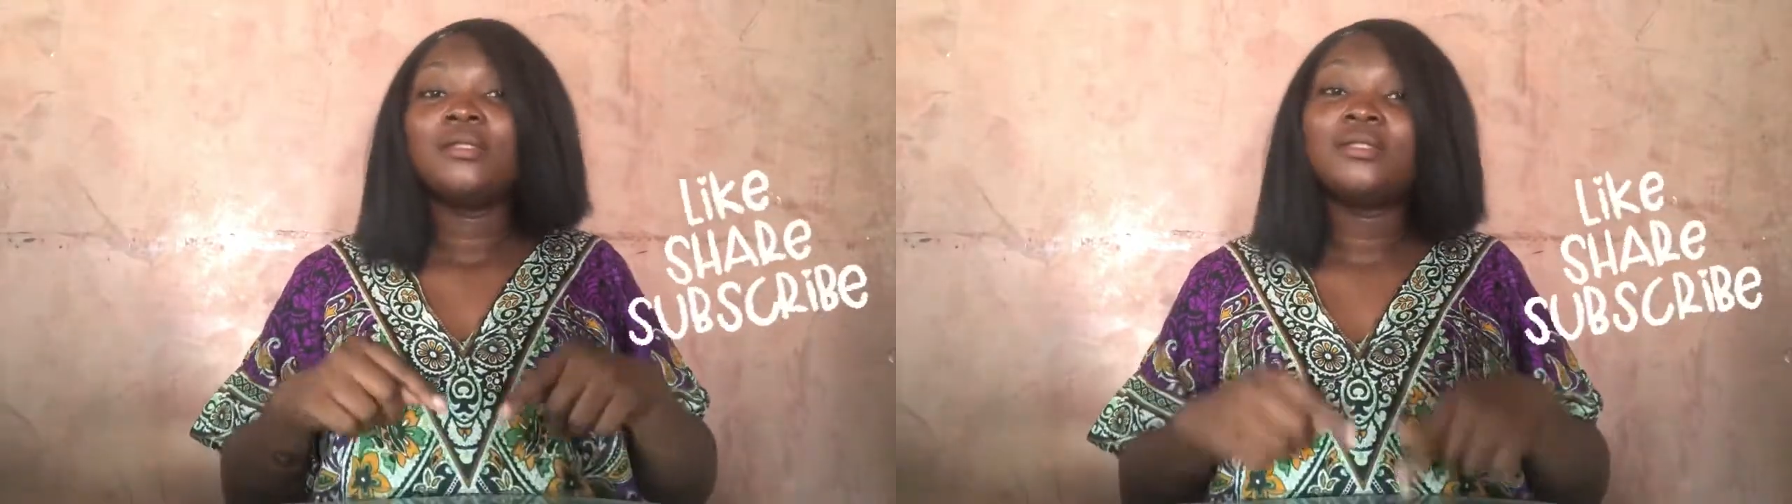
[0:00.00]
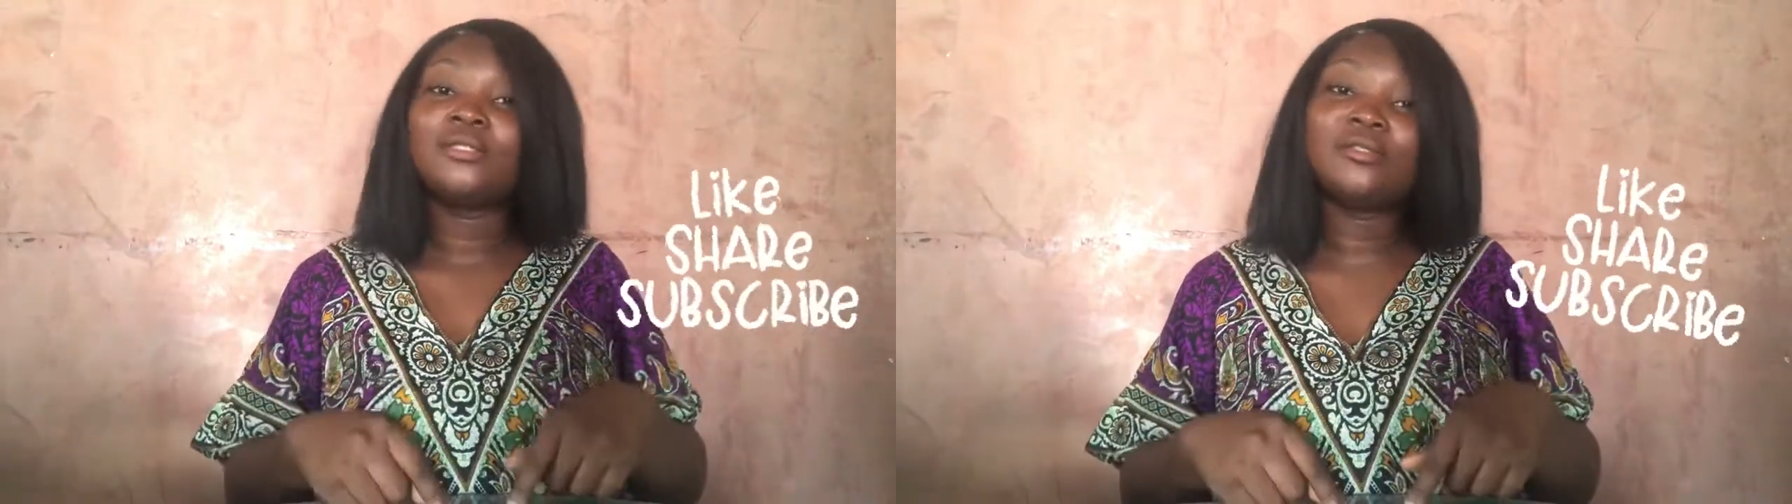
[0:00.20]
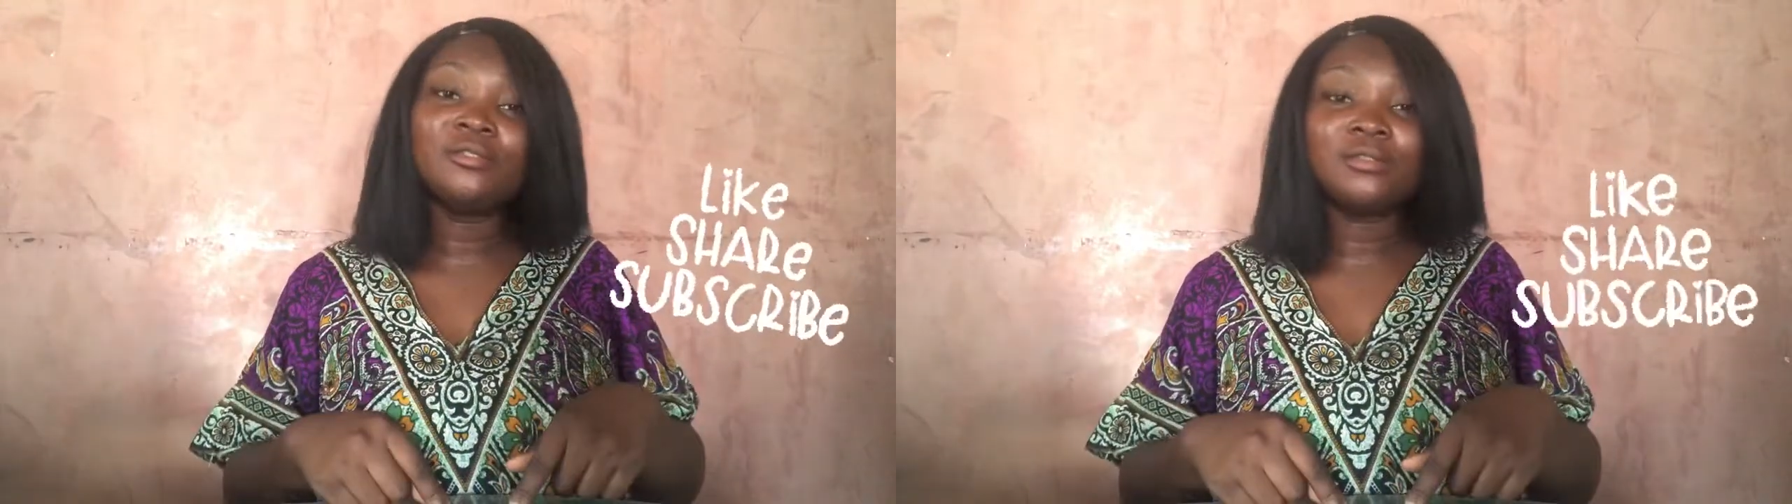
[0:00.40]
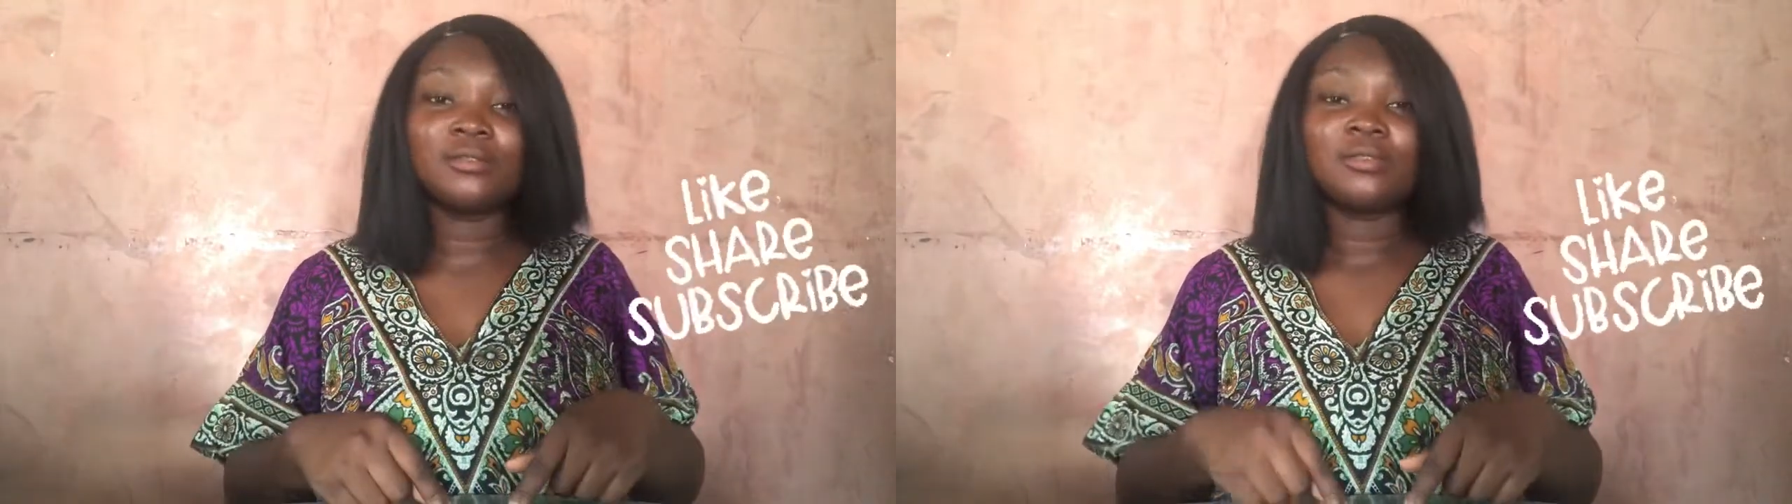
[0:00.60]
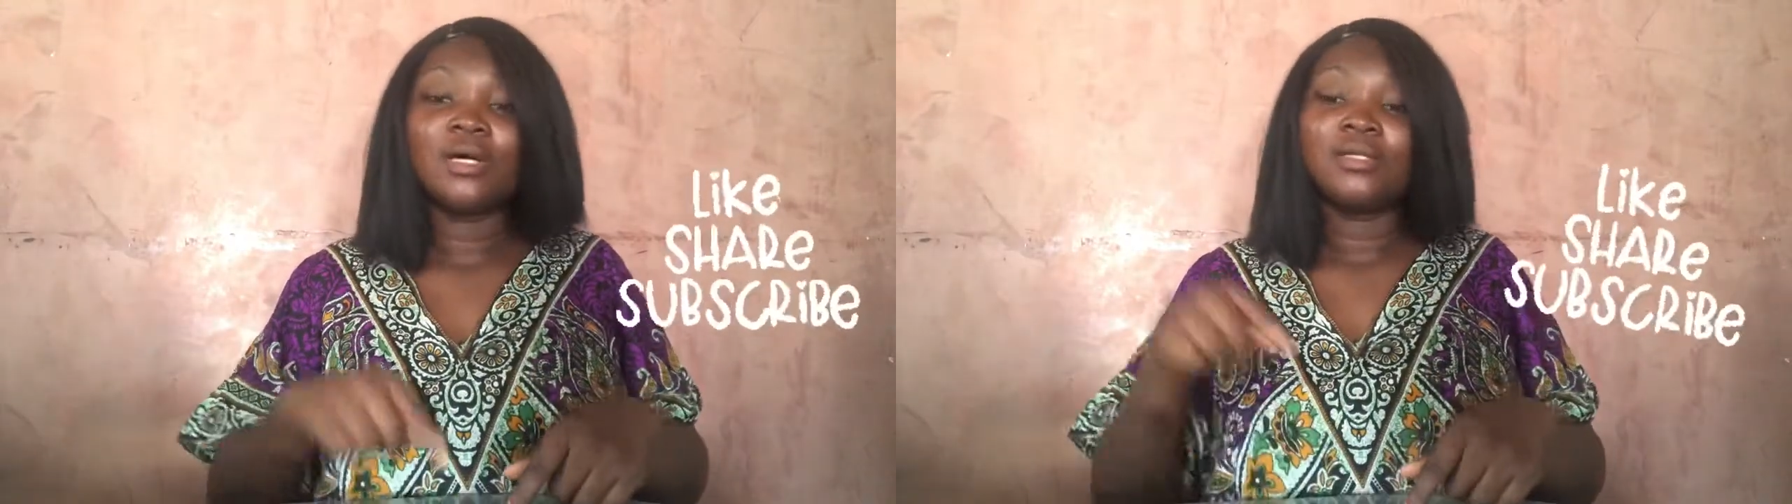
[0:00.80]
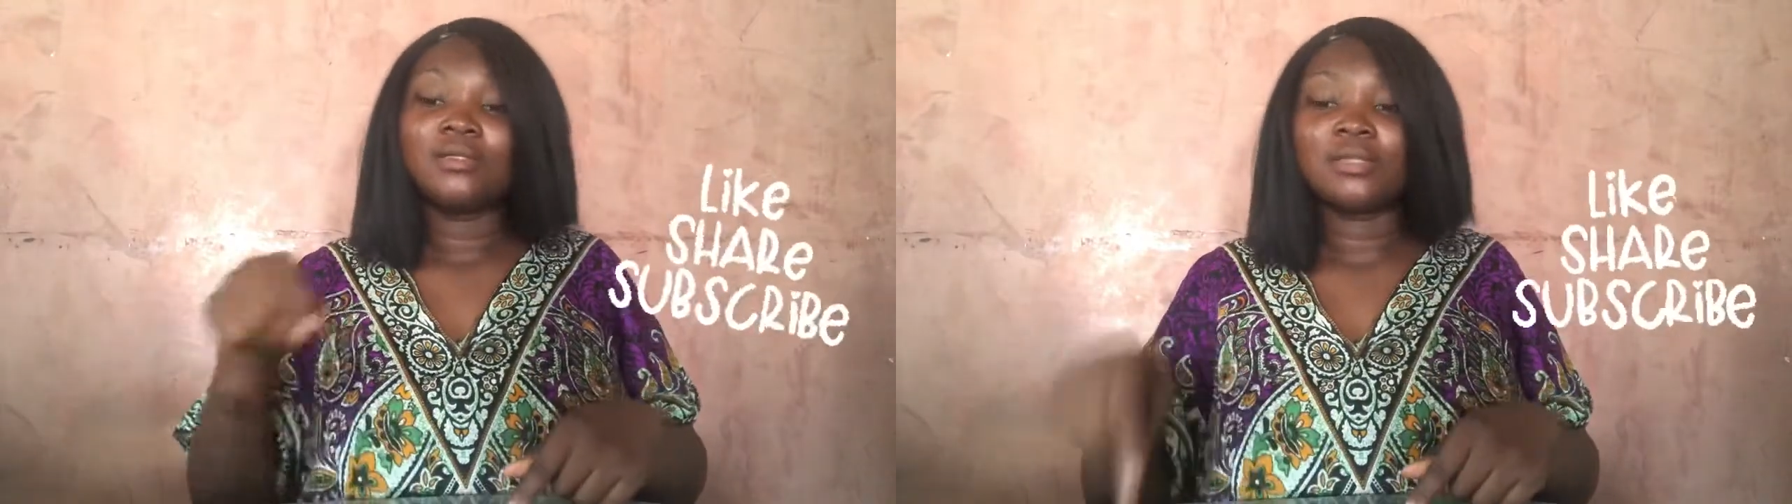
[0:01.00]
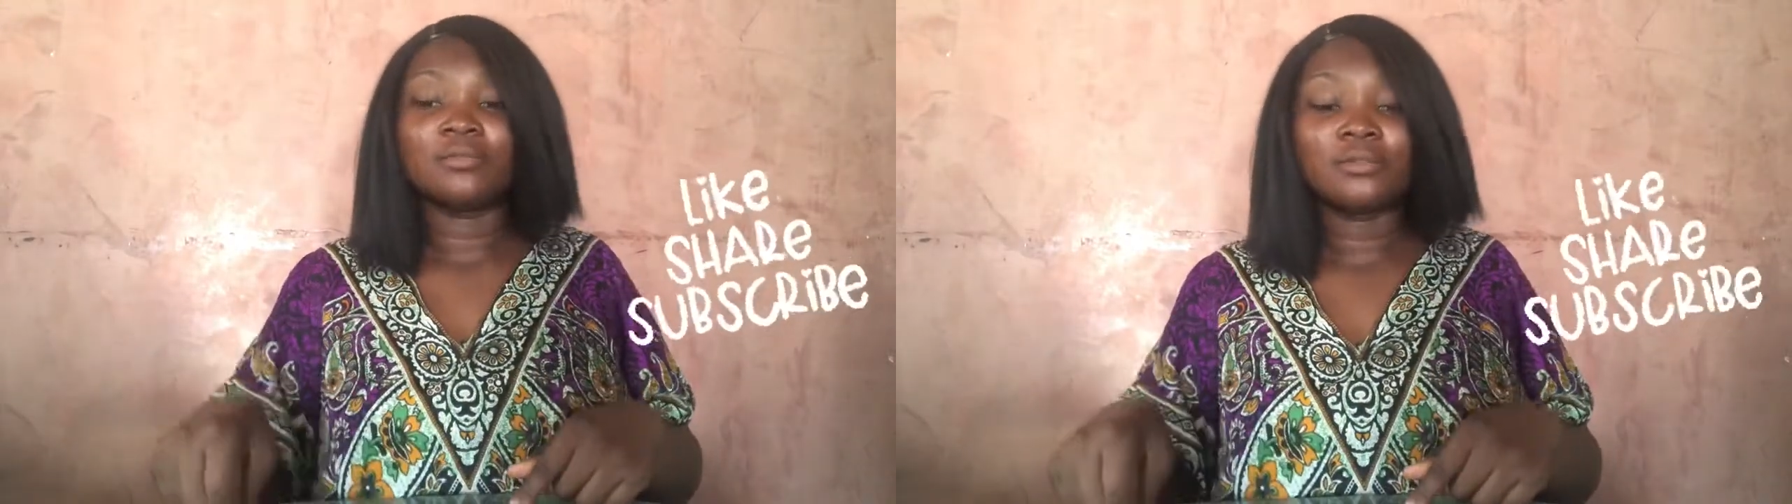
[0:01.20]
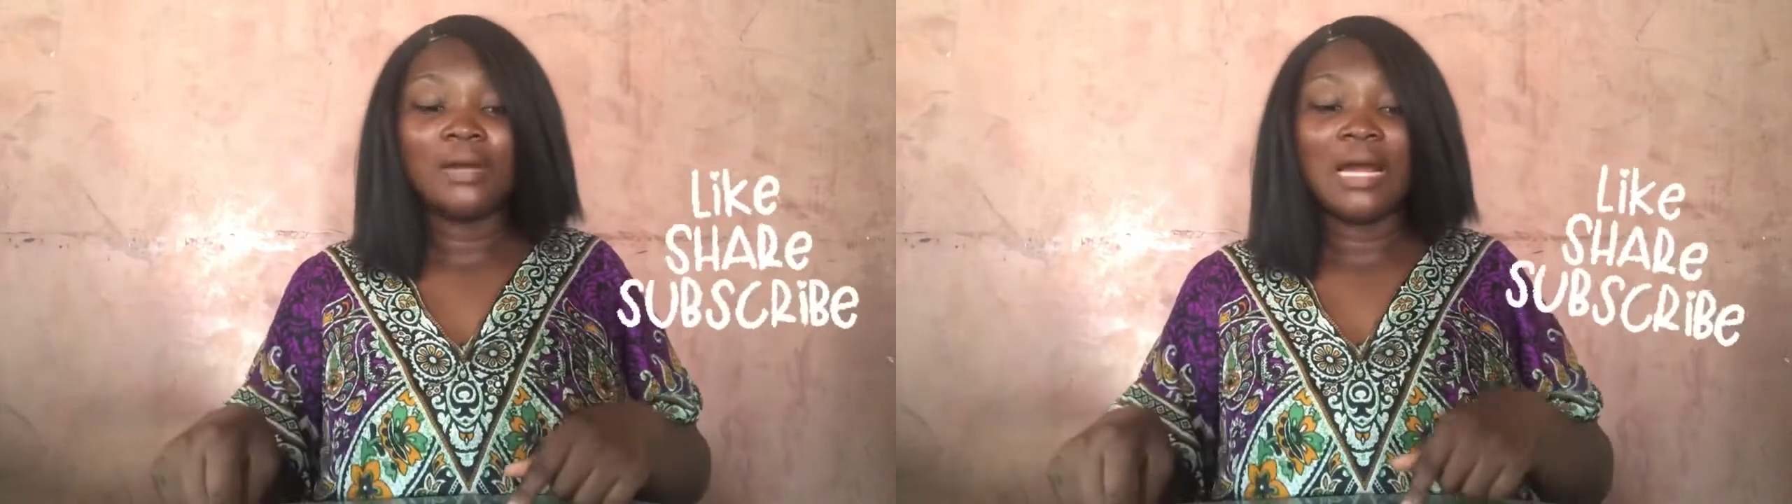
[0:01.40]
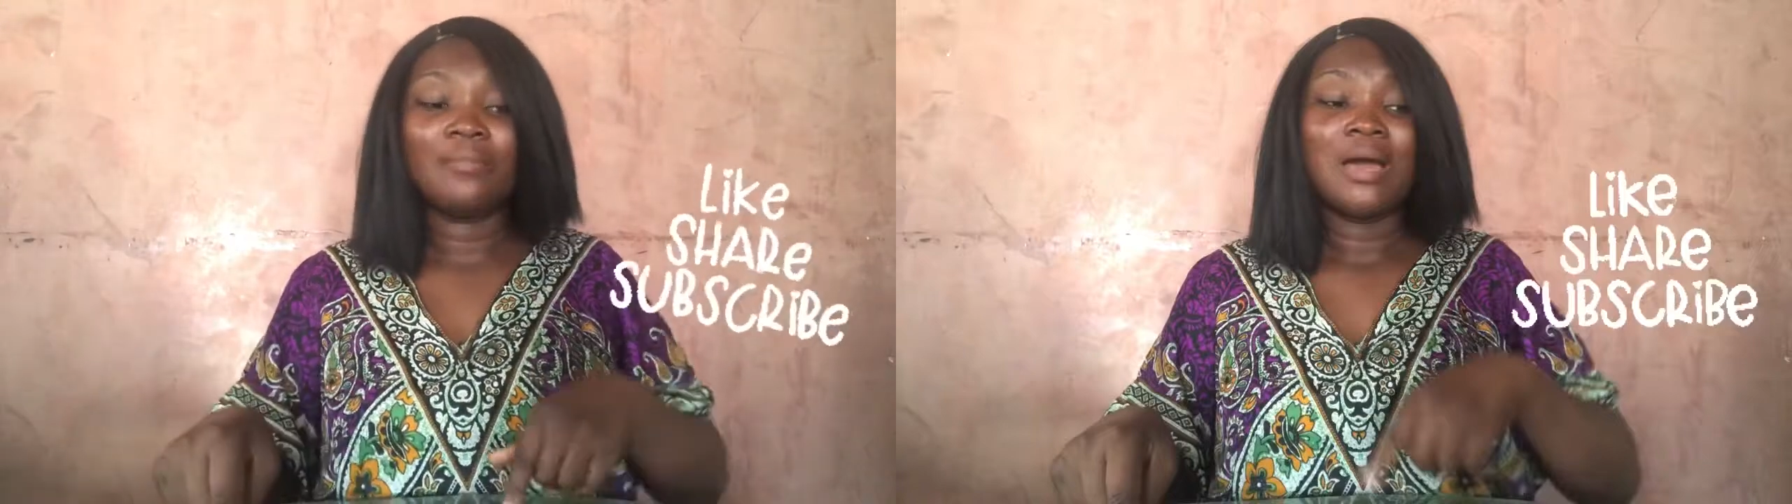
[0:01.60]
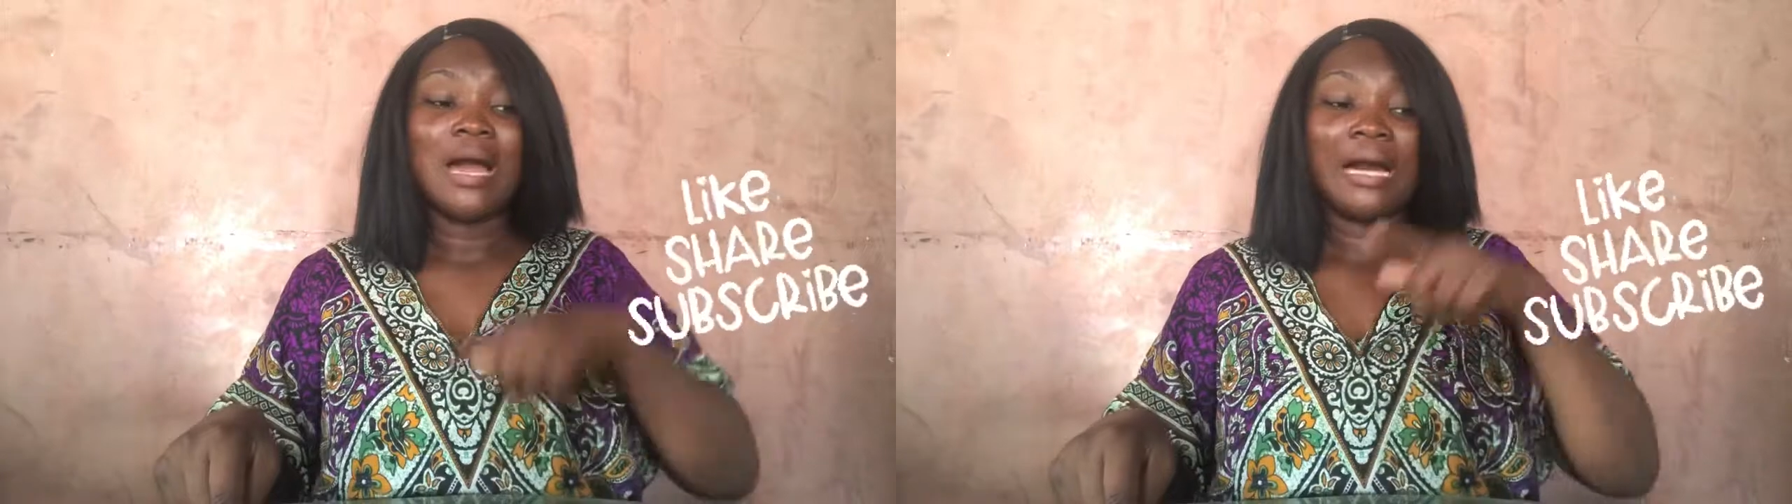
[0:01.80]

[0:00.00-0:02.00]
to subscribe